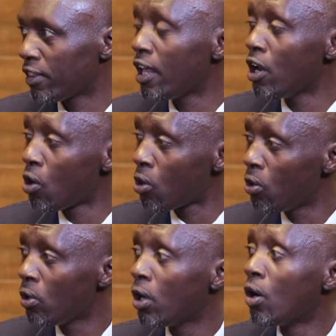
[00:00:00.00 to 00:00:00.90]
The
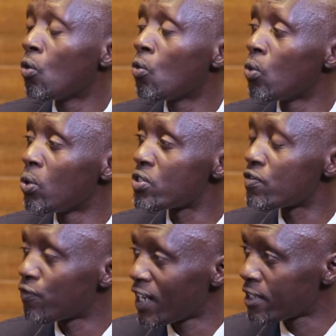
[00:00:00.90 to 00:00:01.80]
law
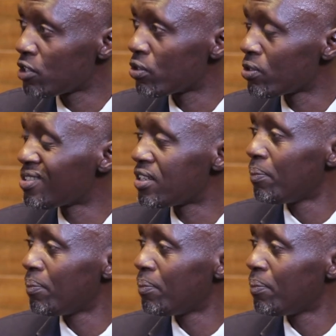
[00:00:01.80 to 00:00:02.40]
was first introduced